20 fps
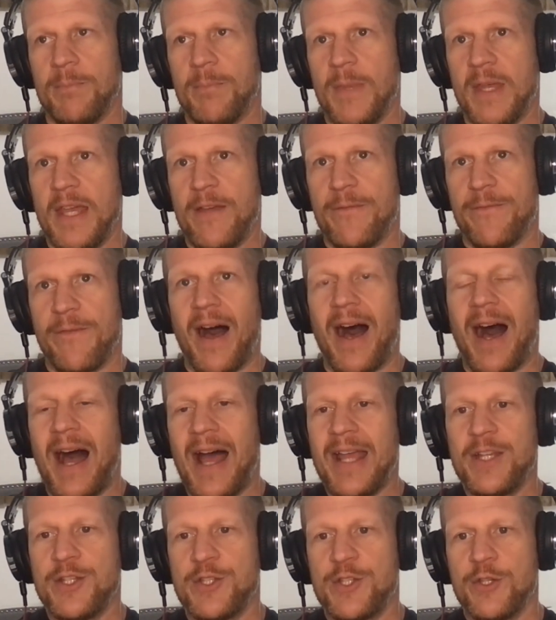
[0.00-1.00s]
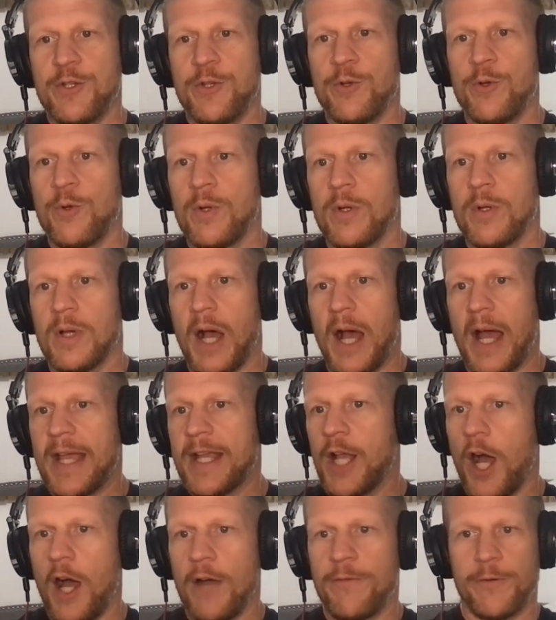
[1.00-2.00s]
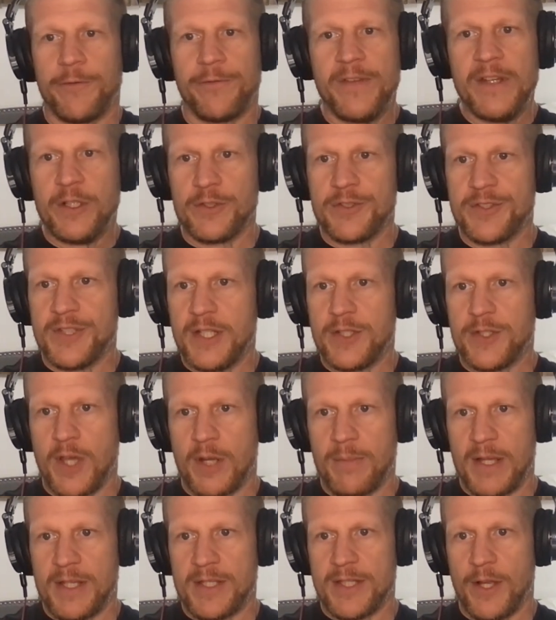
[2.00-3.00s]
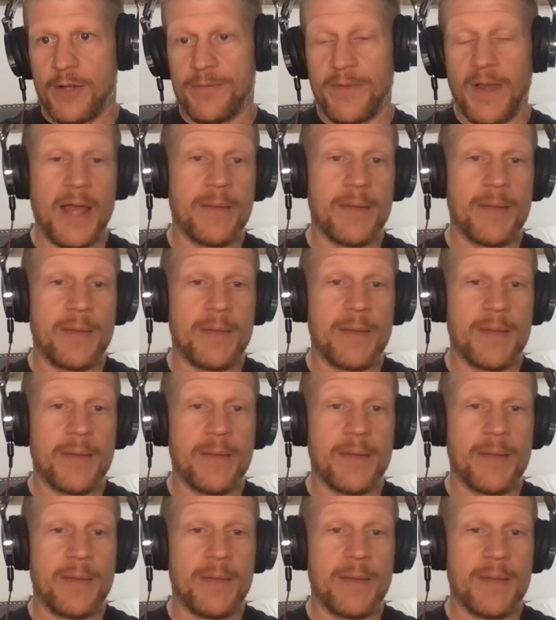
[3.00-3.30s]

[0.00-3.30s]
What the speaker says: If I do Eichoff or Finkelstein's on myself,